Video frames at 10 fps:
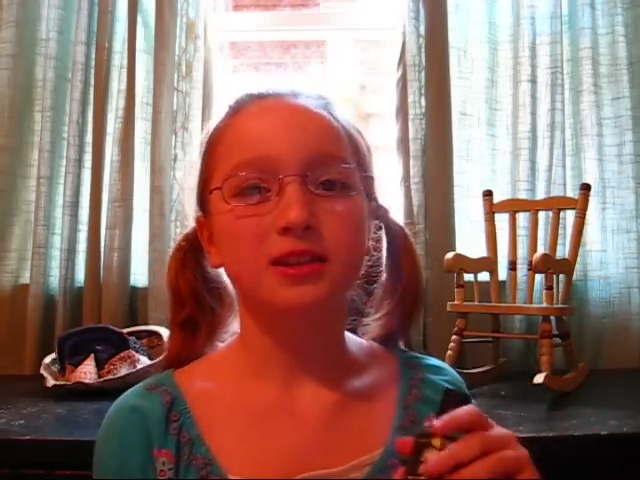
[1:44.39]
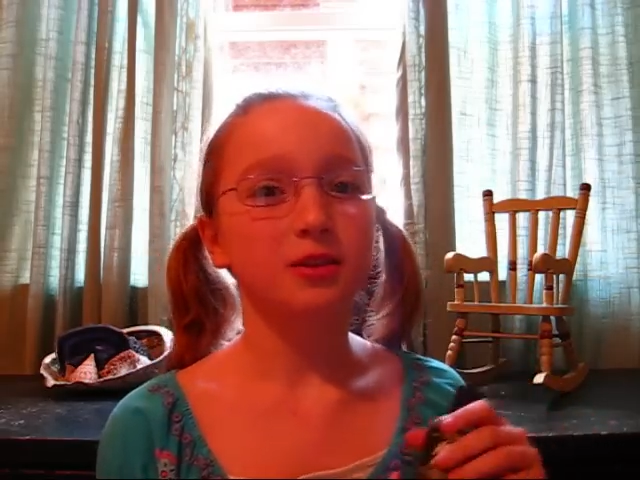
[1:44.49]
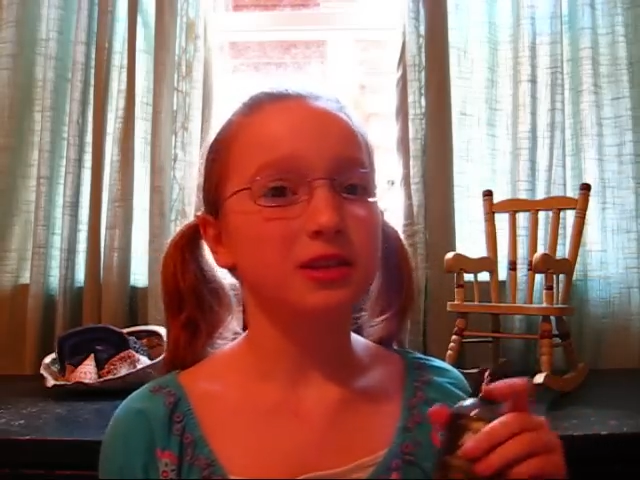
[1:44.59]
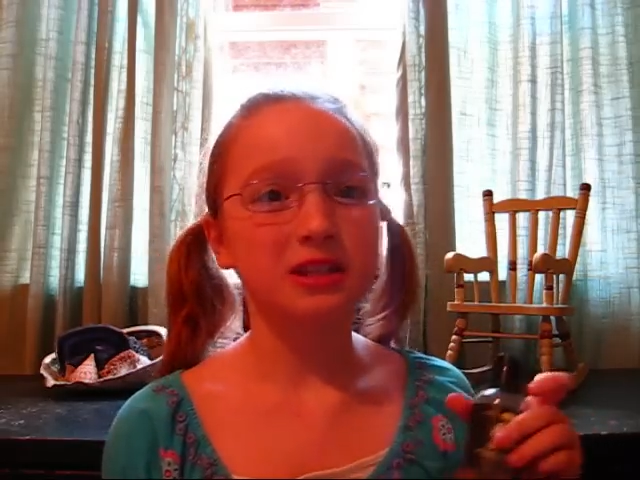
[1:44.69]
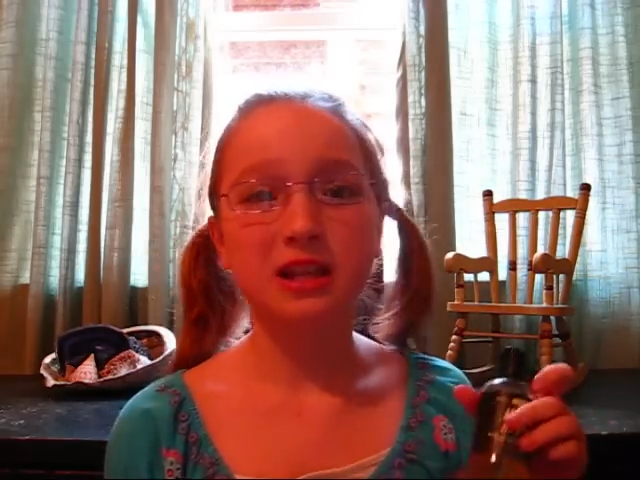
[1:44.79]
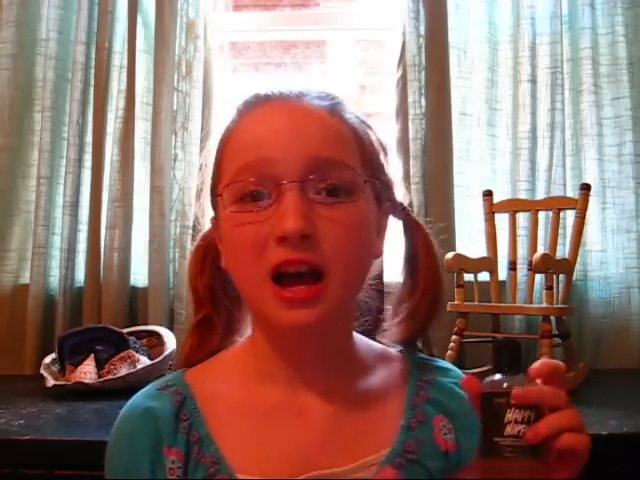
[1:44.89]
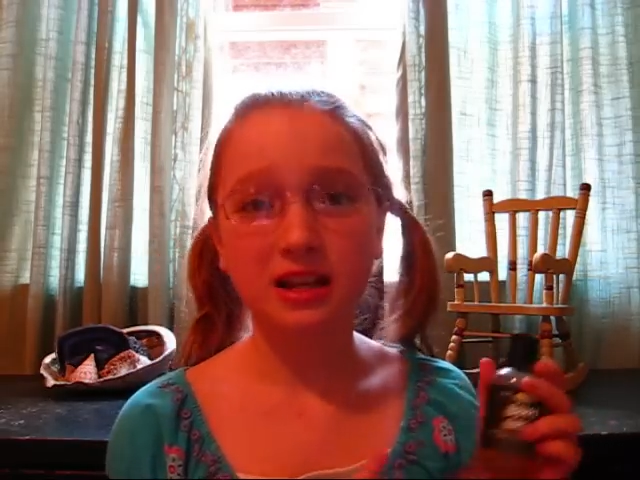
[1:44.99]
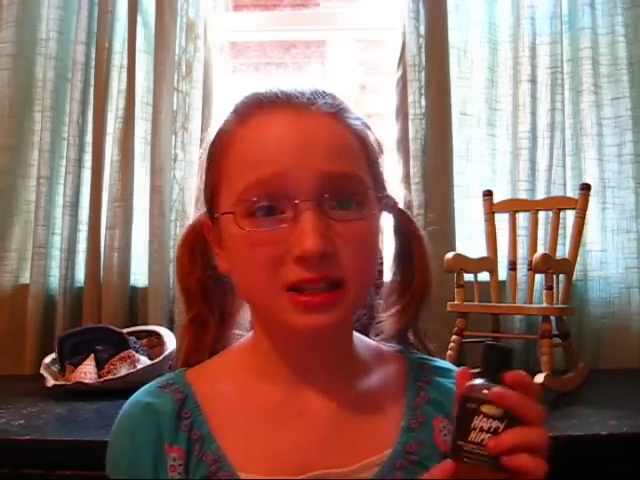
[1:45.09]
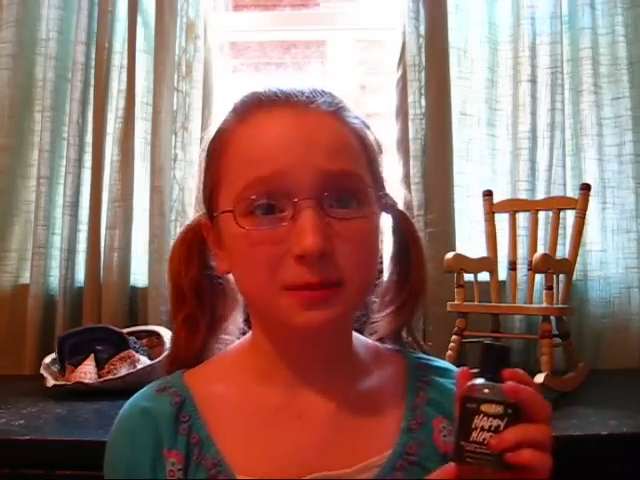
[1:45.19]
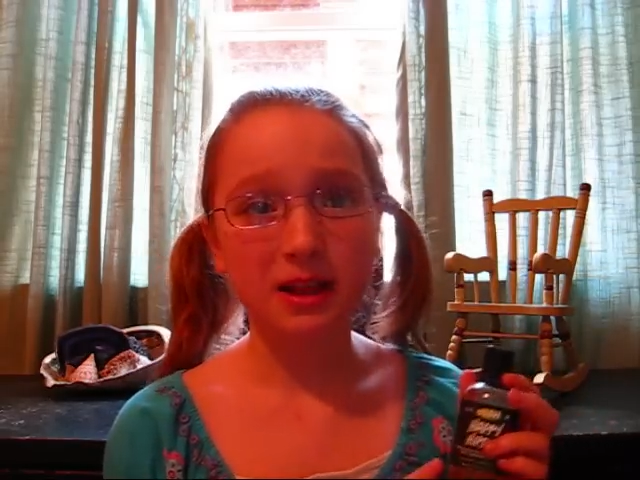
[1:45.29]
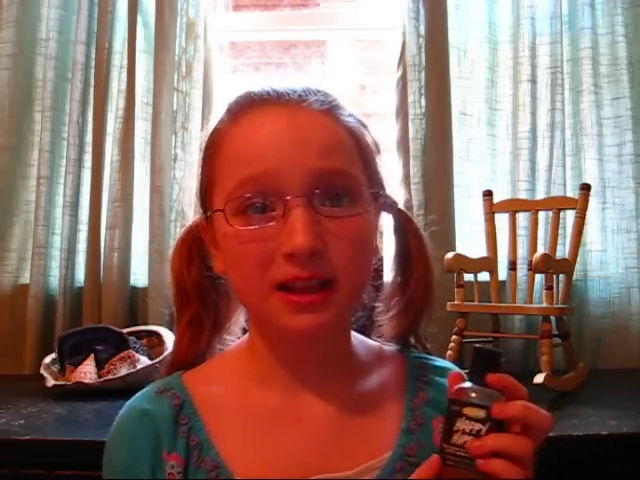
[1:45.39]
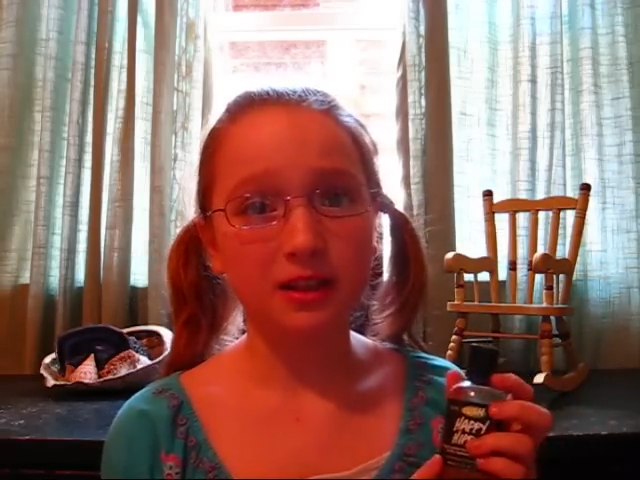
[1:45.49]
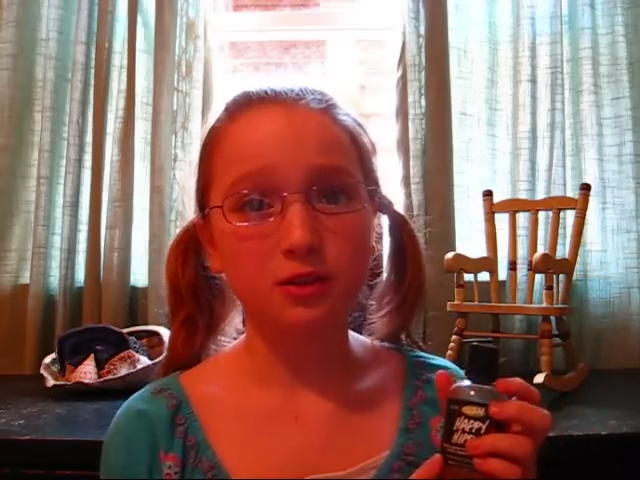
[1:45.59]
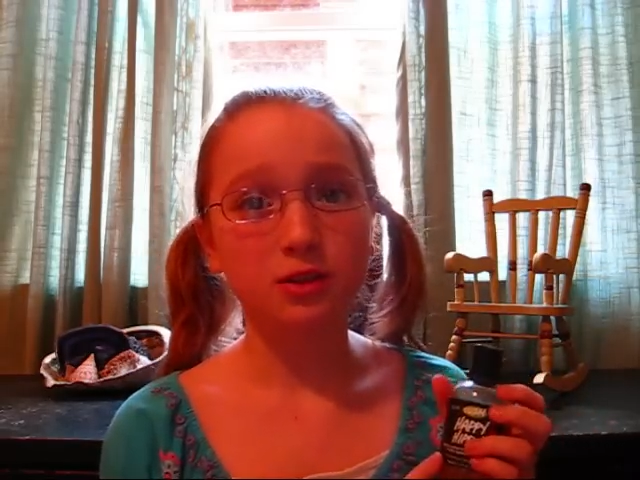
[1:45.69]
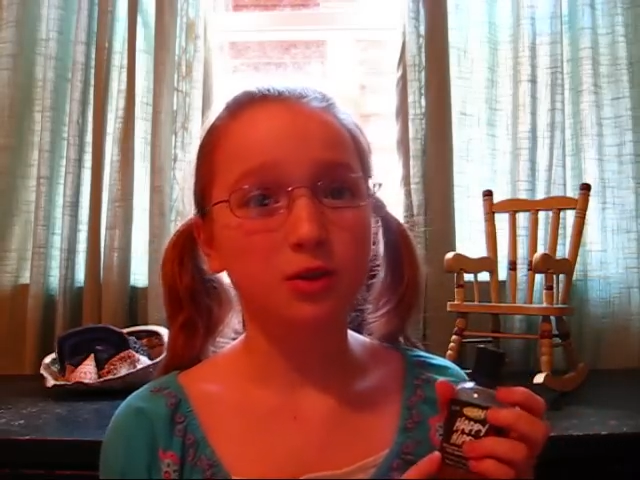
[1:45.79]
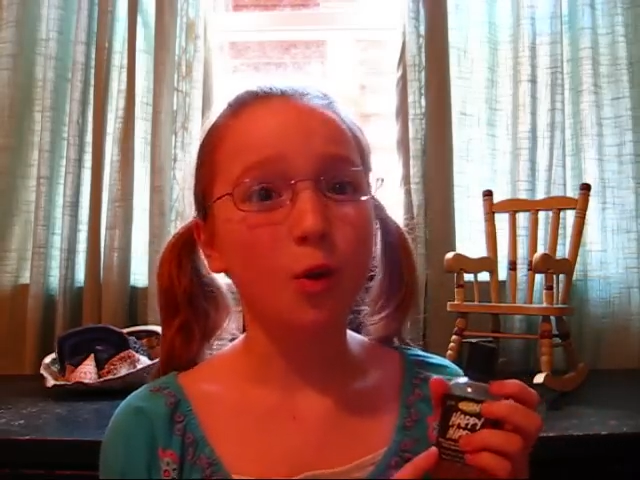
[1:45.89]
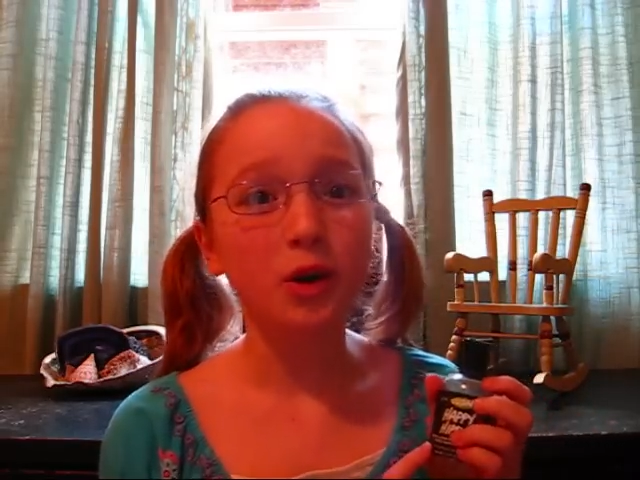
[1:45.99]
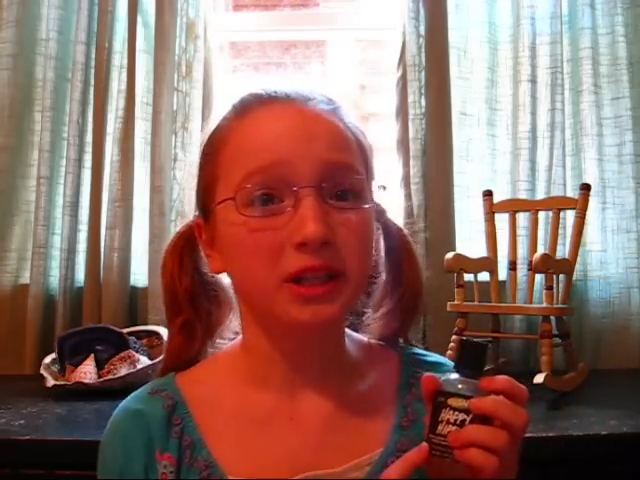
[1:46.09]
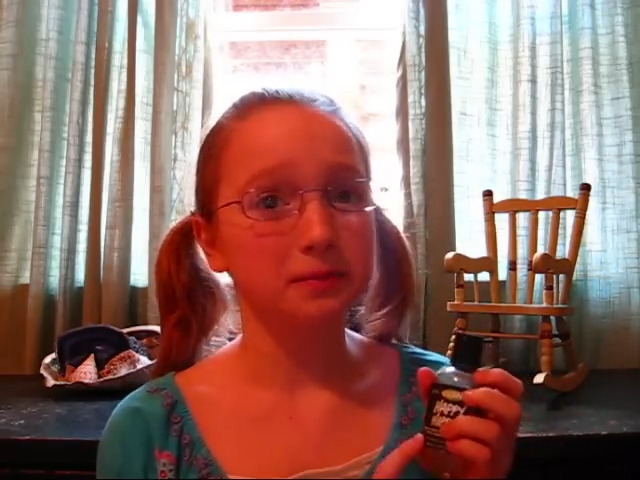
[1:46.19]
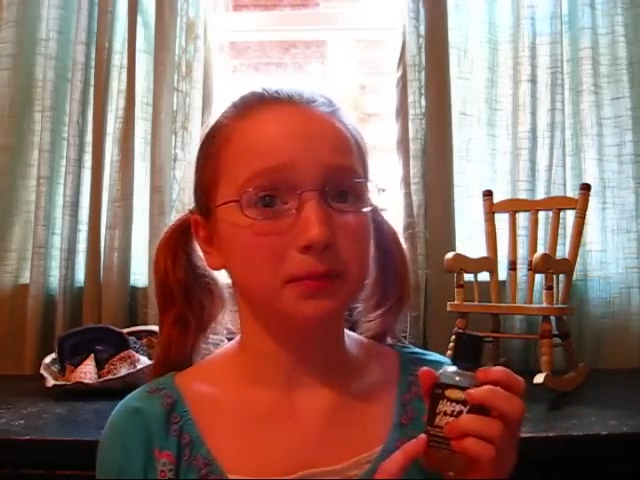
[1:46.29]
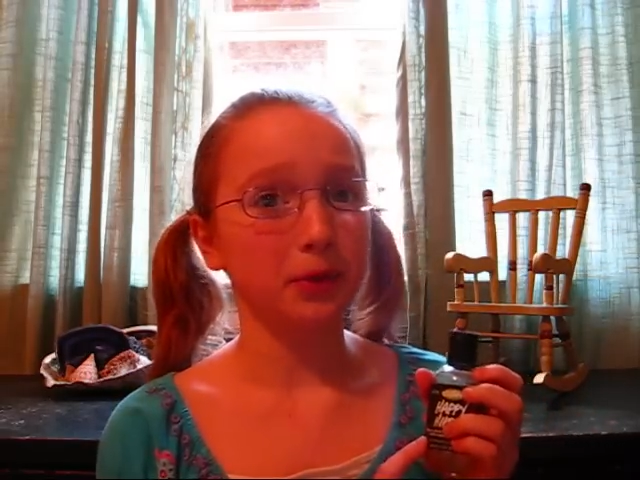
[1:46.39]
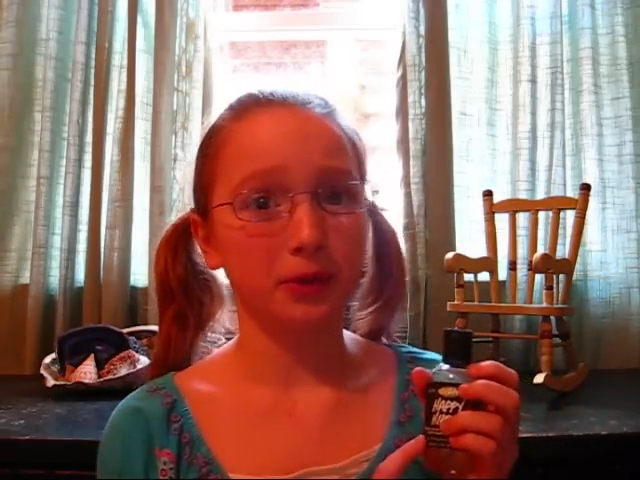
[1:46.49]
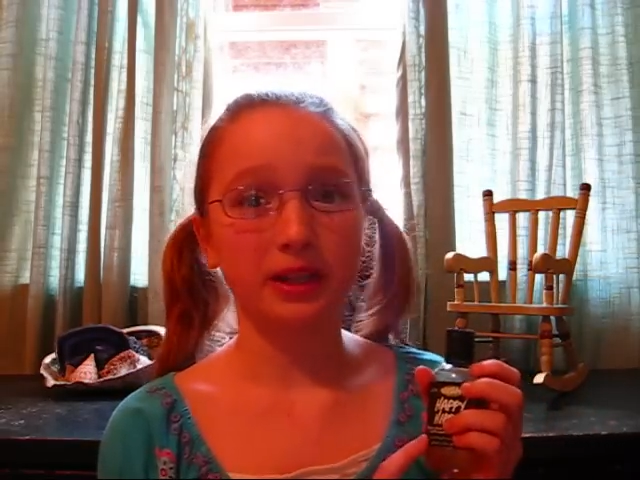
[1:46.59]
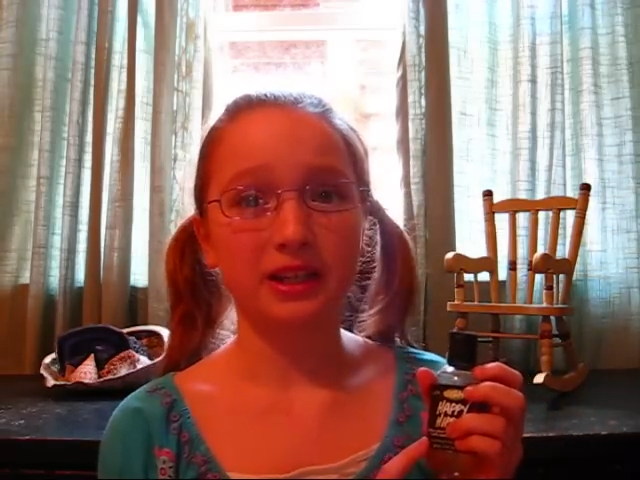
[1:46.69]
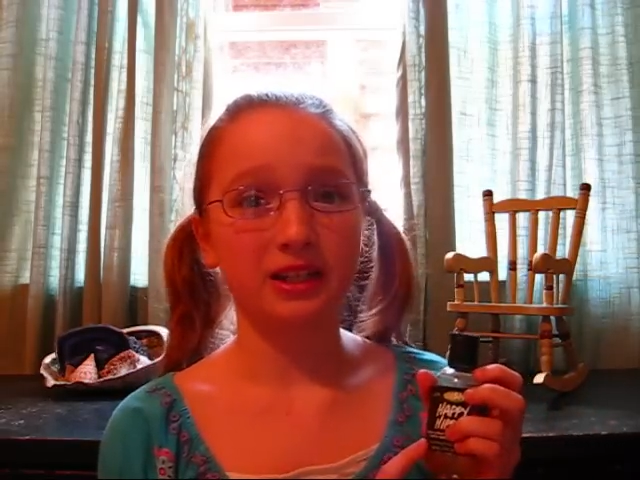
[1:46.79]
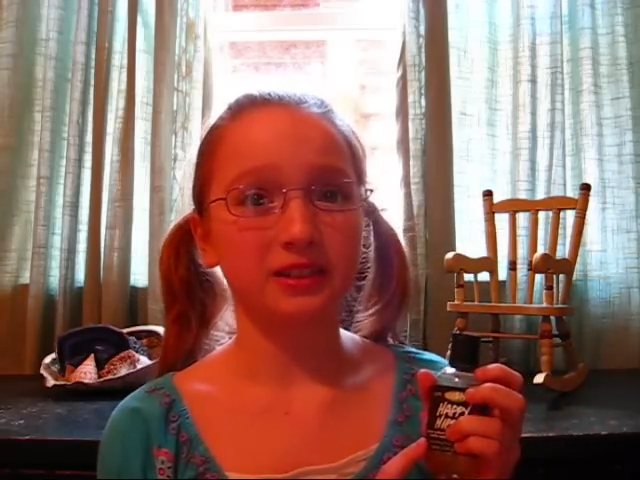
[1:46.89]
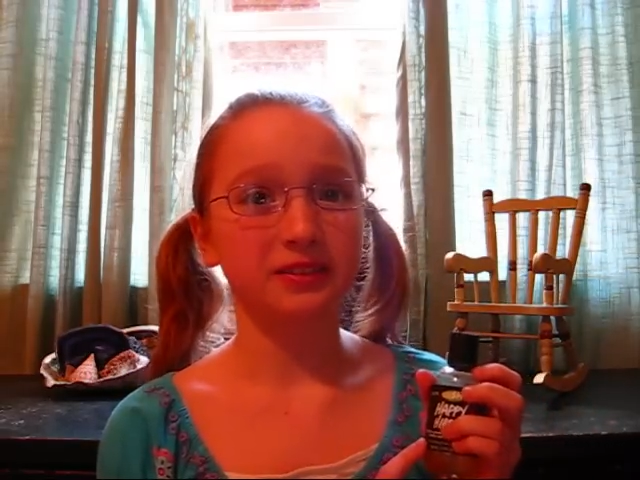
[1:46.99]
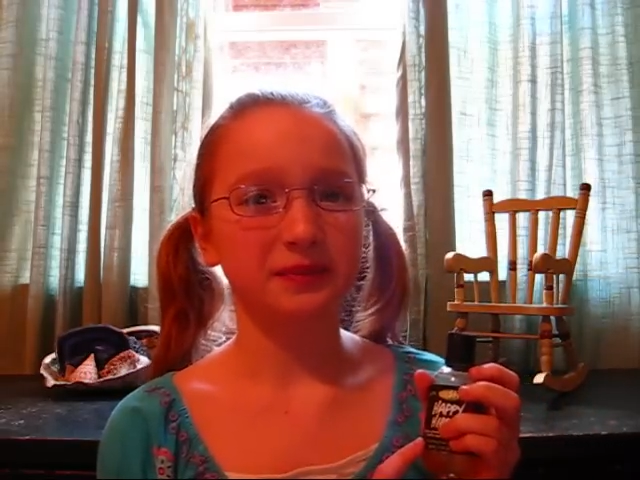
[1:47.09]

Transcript: So it does not smell like toilet bowl cleaner.